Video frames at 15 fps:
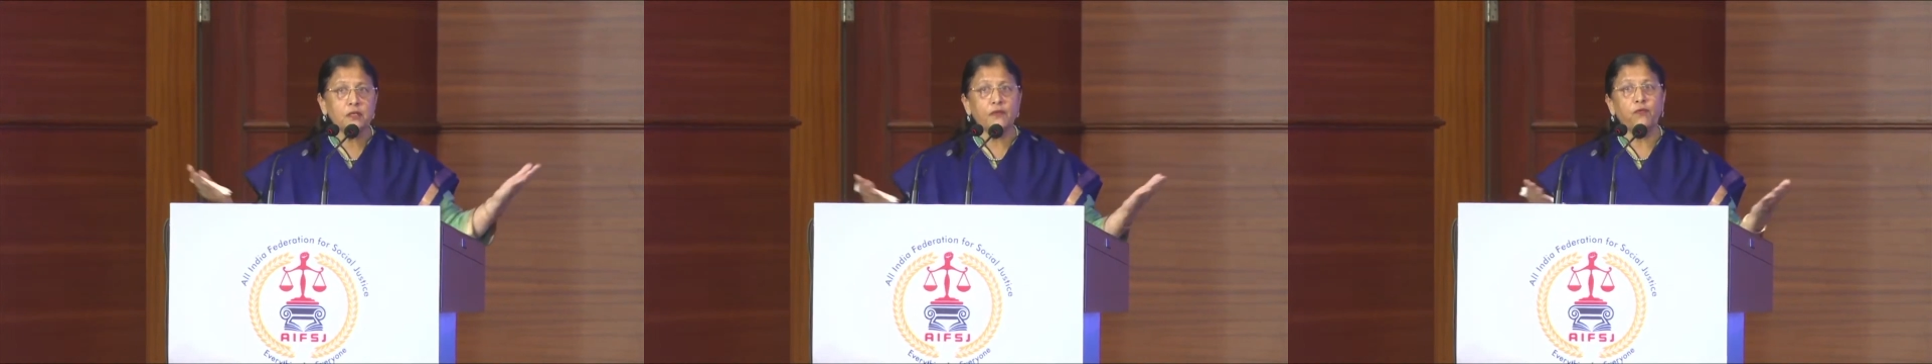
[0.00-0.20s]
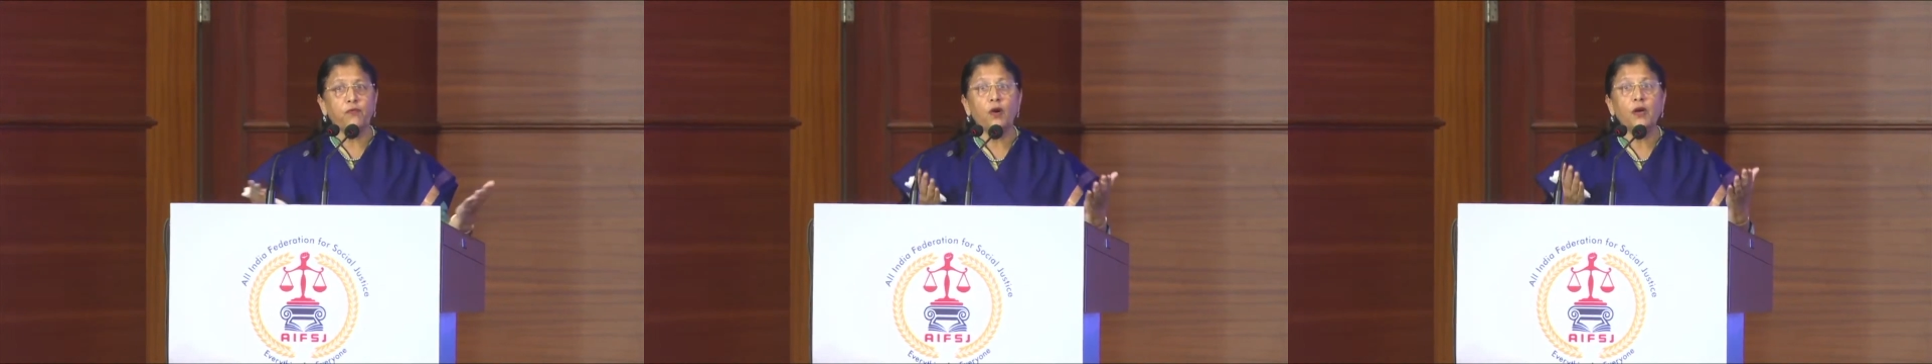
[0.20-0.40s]

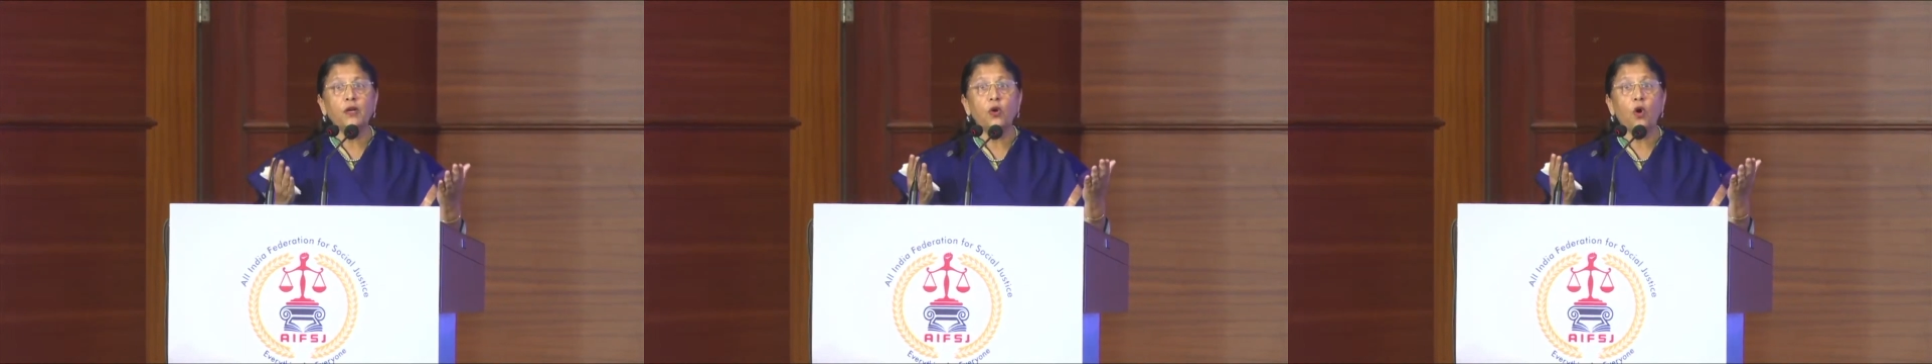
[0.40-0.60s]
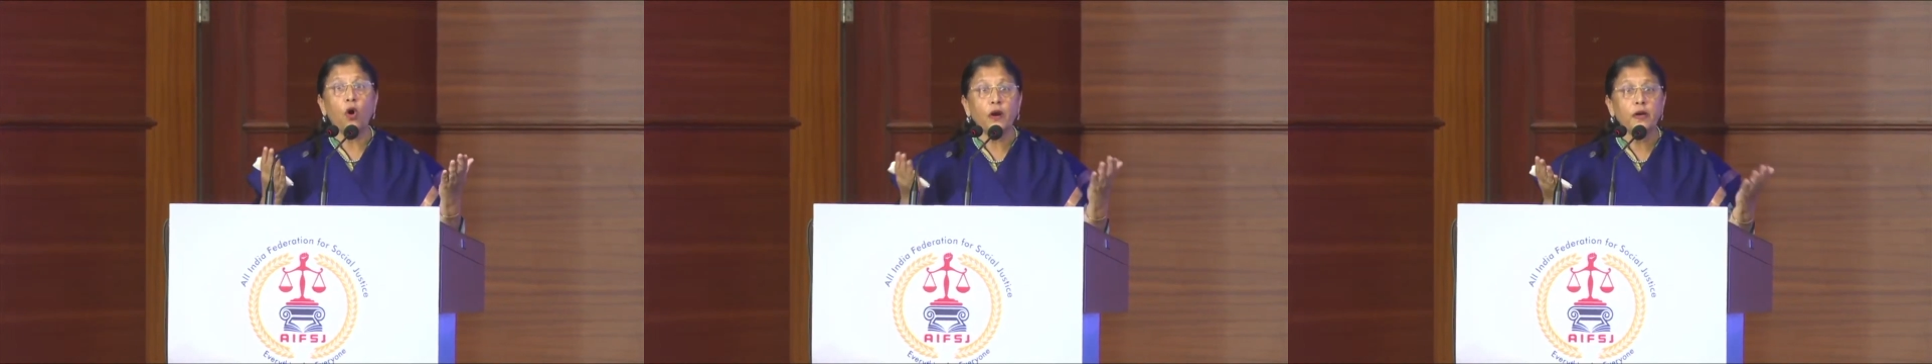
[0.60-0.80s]
what
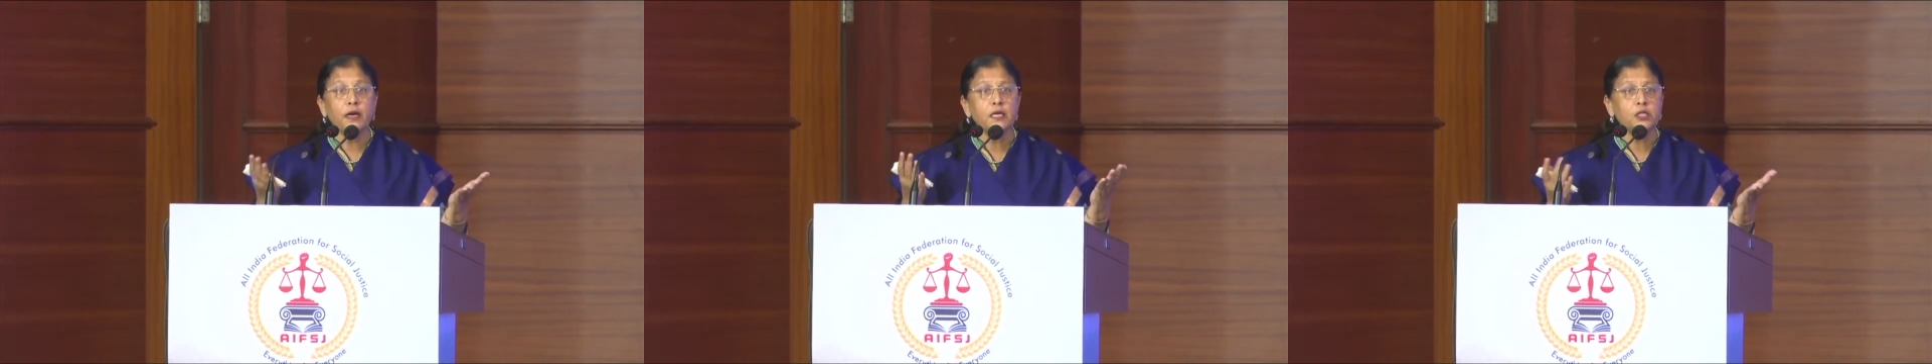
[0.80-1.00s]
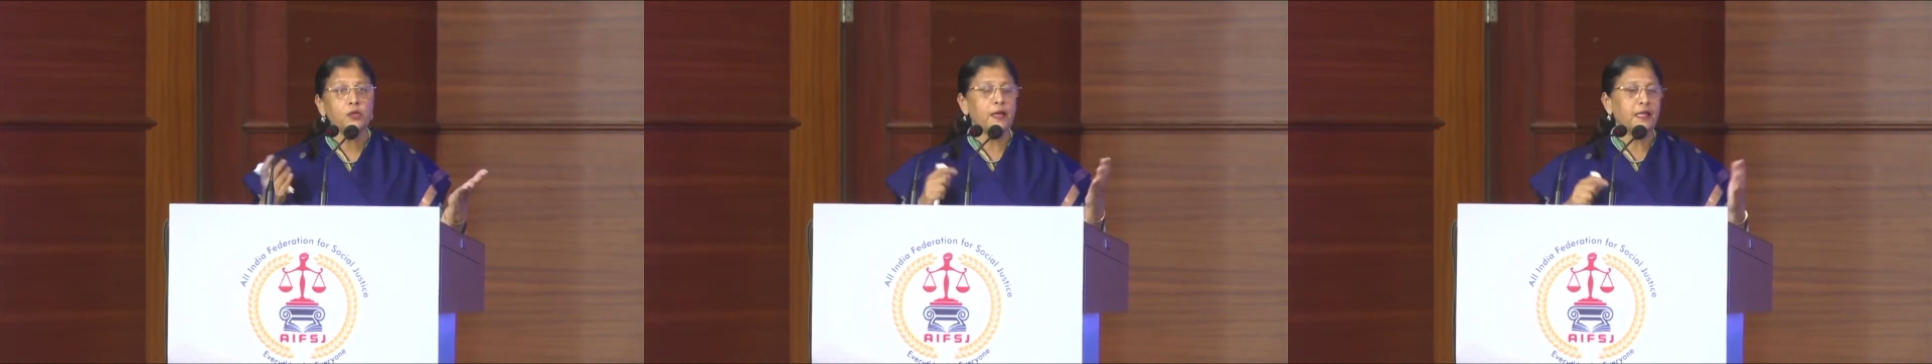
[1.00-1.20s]
horrors
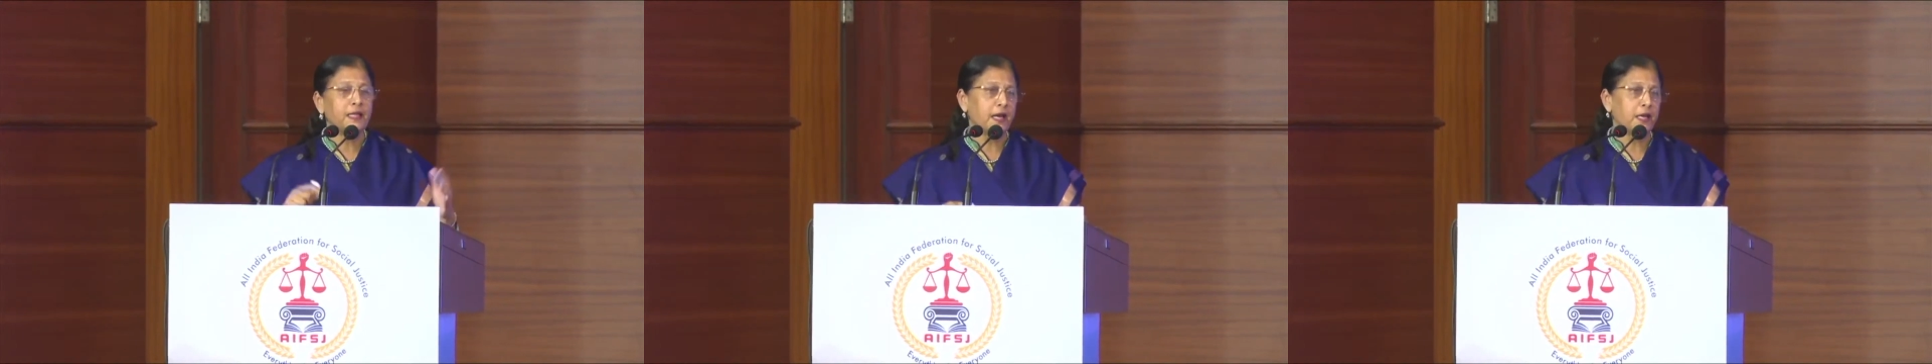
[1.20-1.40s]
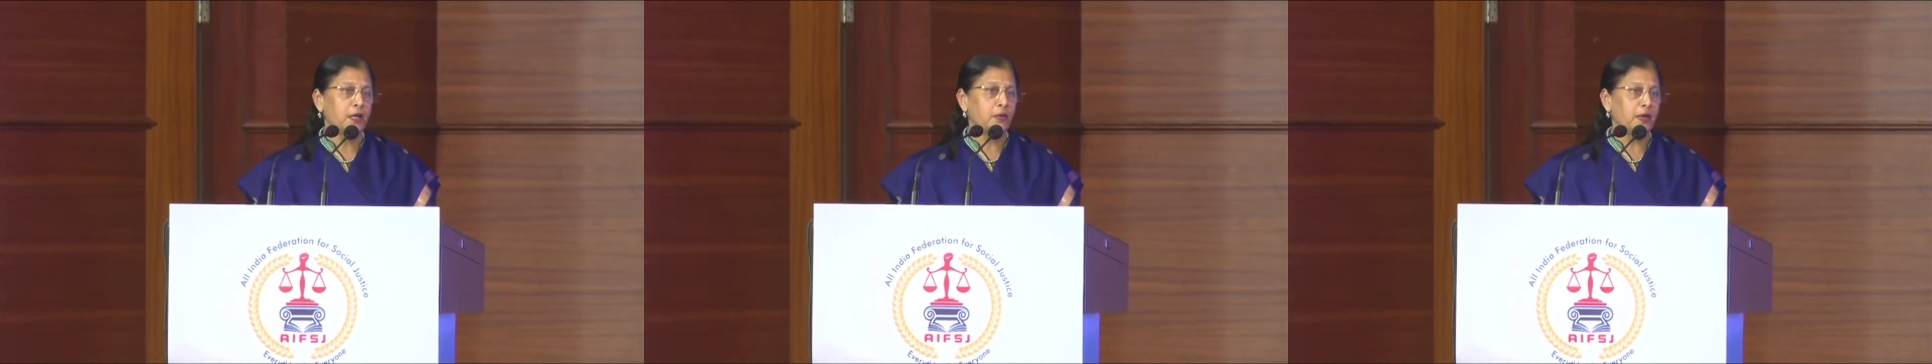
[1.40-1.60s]
were there
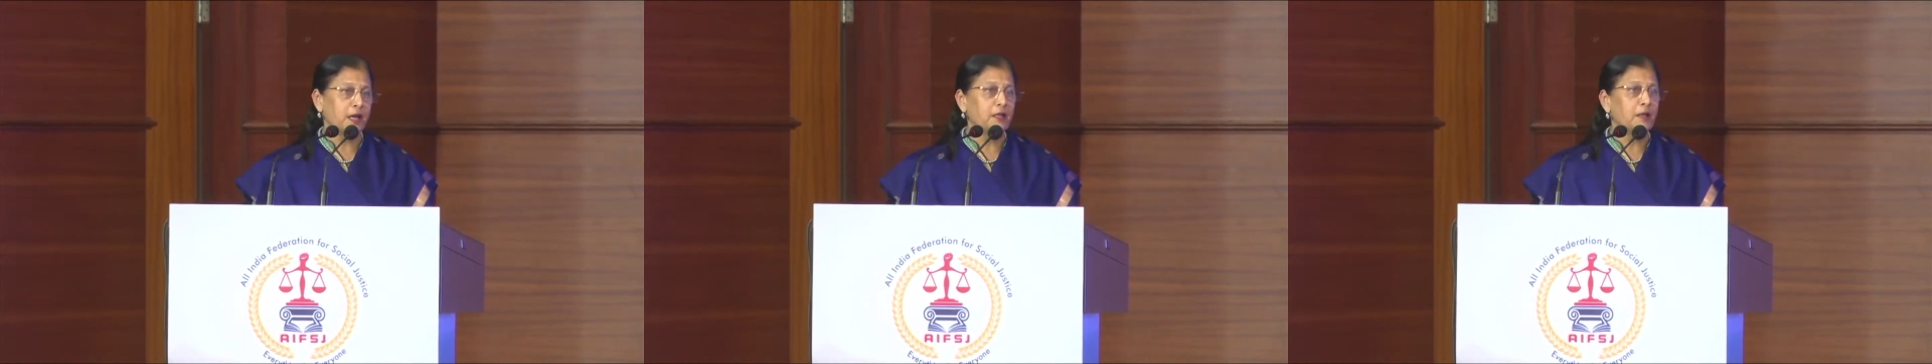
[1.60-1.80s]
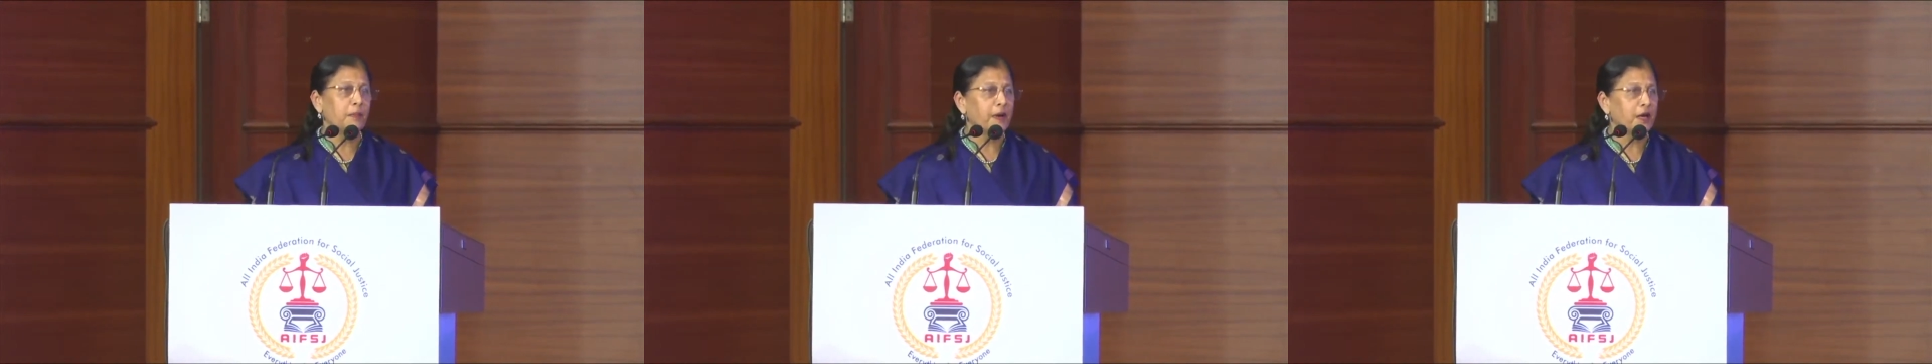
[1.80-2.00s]
during the
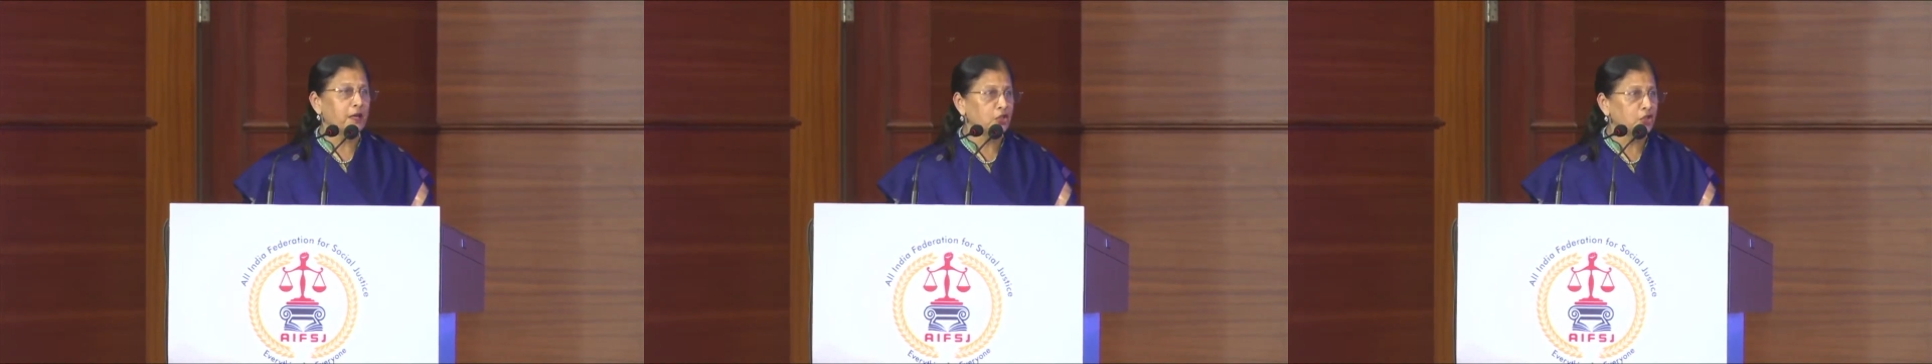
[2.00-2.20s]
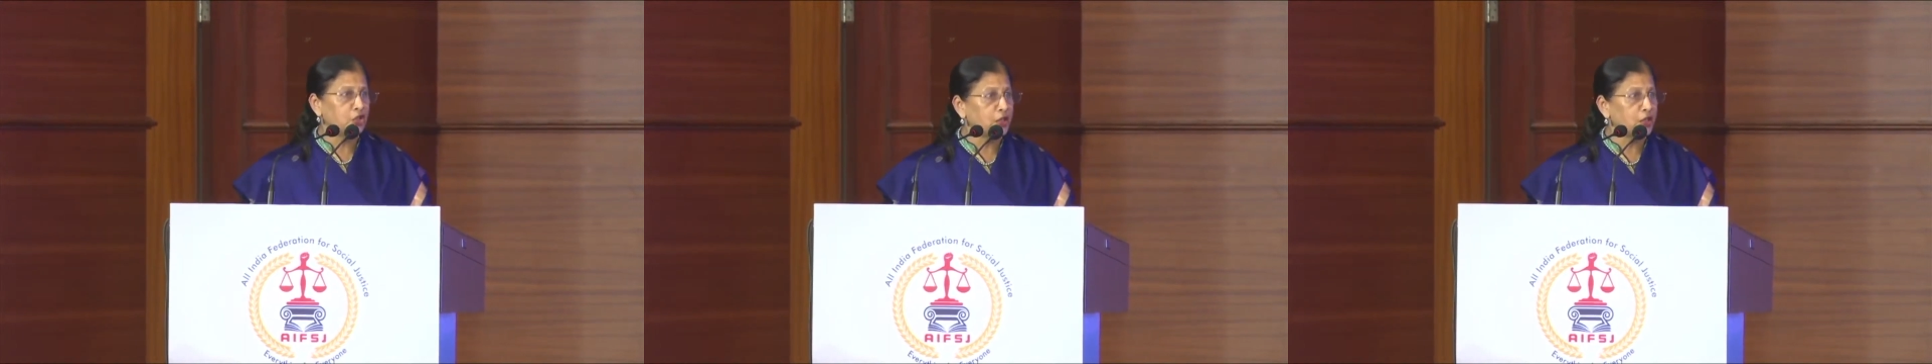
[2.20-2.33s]
partition